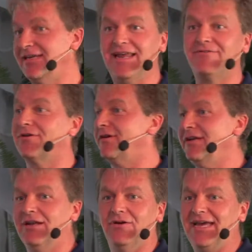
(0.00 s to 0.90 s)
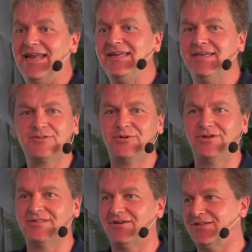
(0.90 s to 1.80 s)
He never, had any
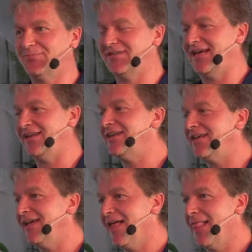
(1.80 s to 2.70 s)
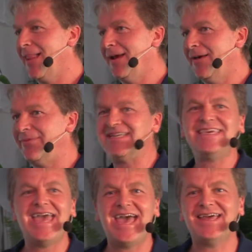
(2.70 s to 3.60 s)
experience in hospitality. But
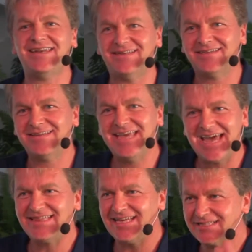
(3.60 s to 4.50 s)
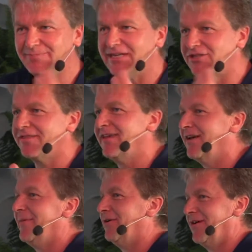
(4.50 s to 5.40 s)
he had it. He had that special thing
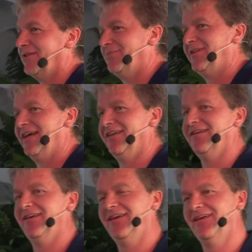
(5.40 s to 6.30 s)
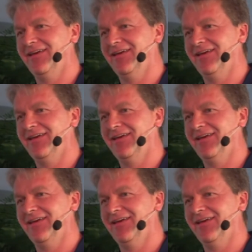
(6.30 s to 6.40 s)
about hospitality.